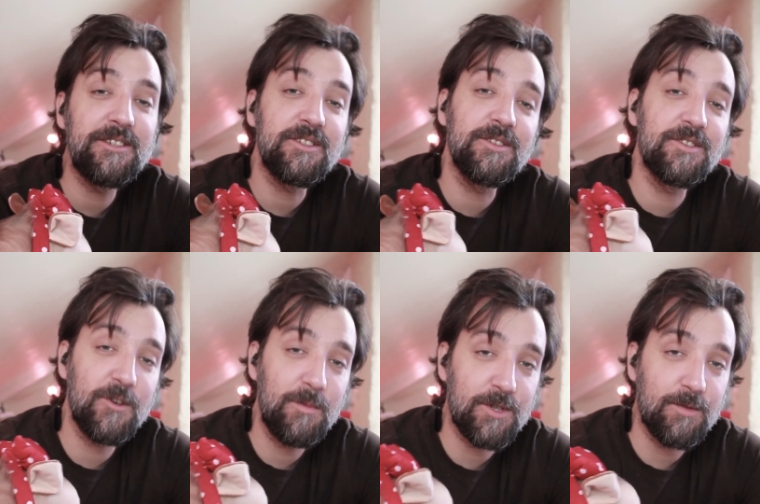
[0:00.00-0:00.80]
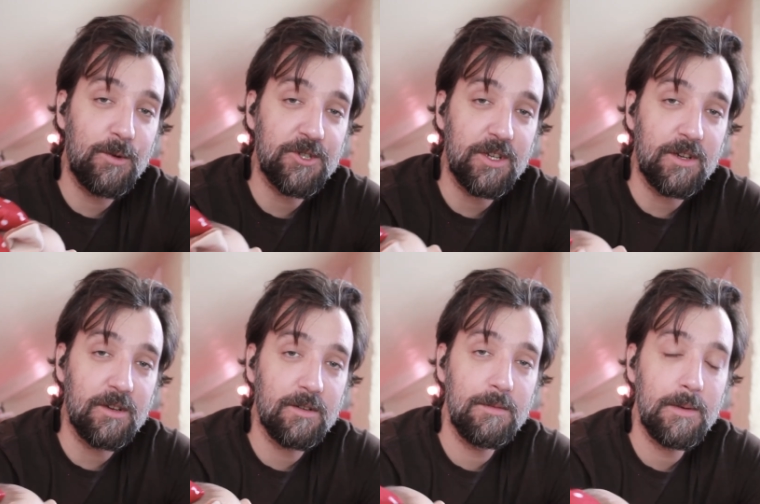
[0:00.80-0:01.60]
so much for watching.
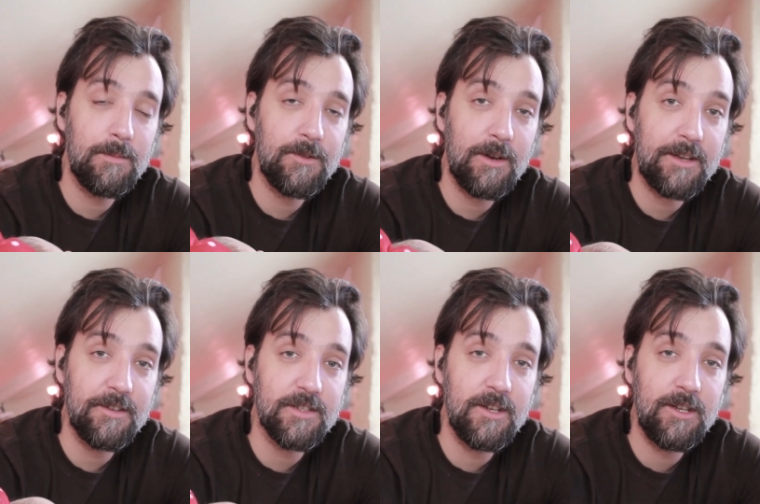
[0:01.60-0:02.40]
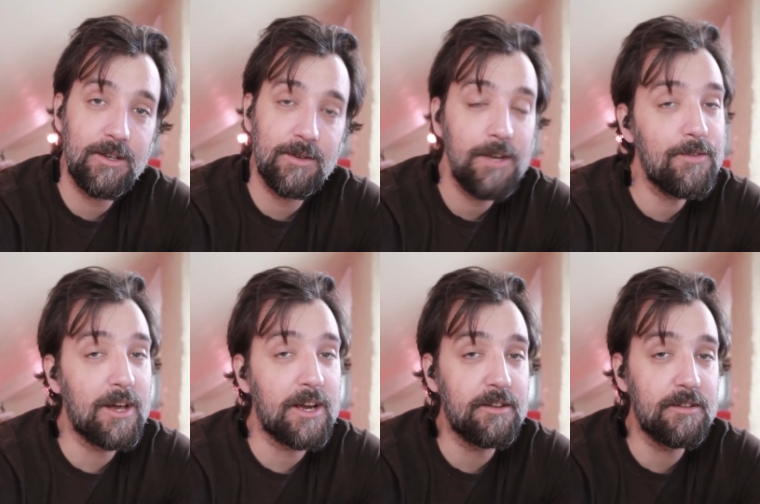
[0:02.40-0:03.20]
Remember to like this video if you
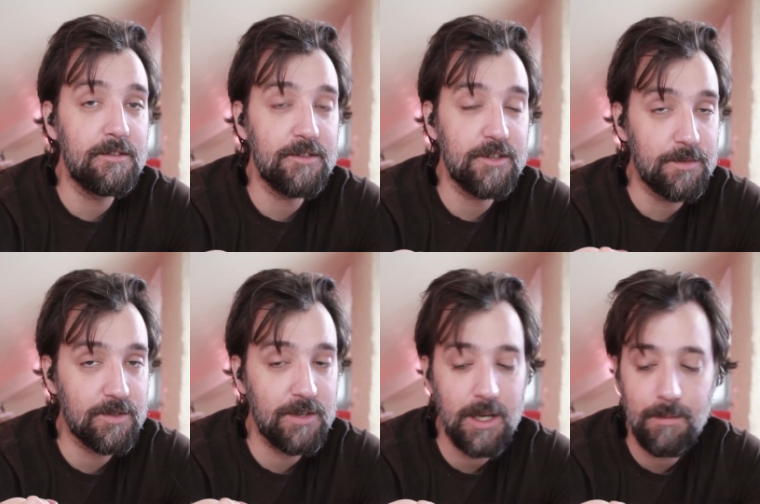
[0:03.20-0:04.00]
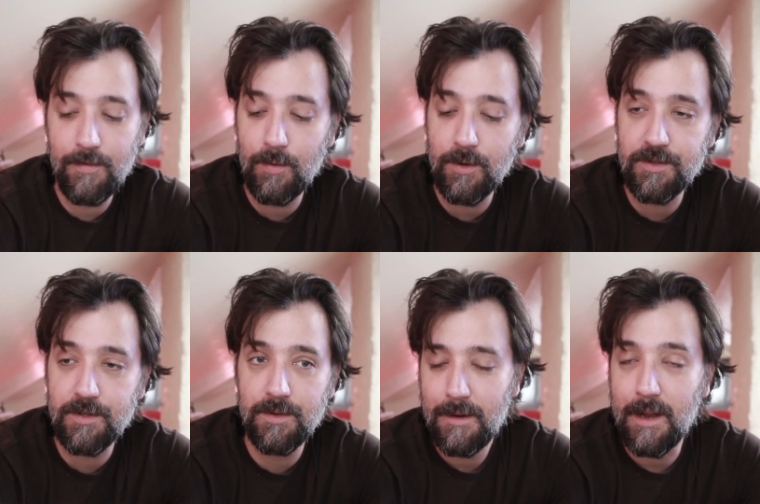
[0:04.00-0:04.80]
liked it. Subscribe if you want
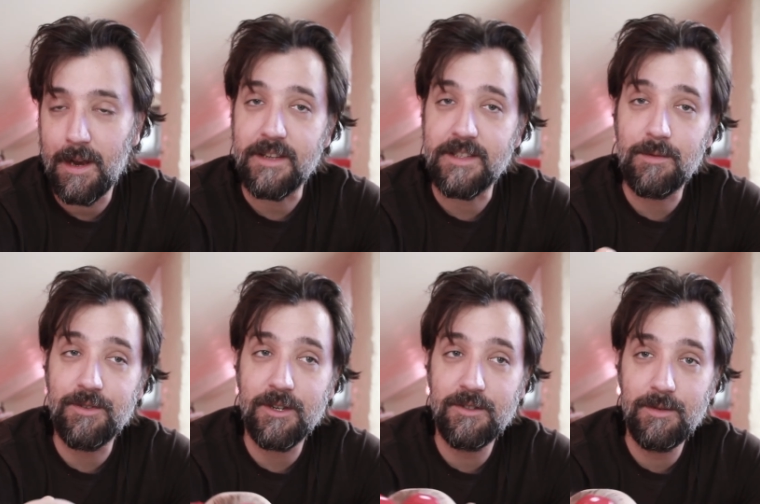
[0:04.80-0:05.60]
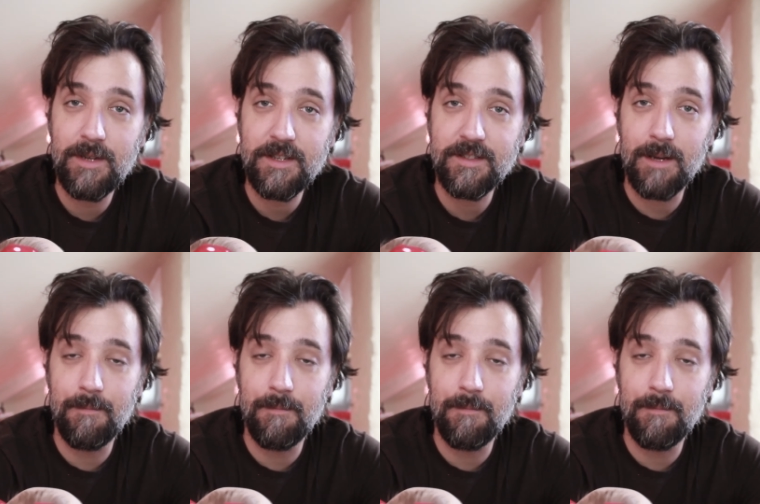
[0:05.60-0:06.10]
to. And I guess I will talk to you next time.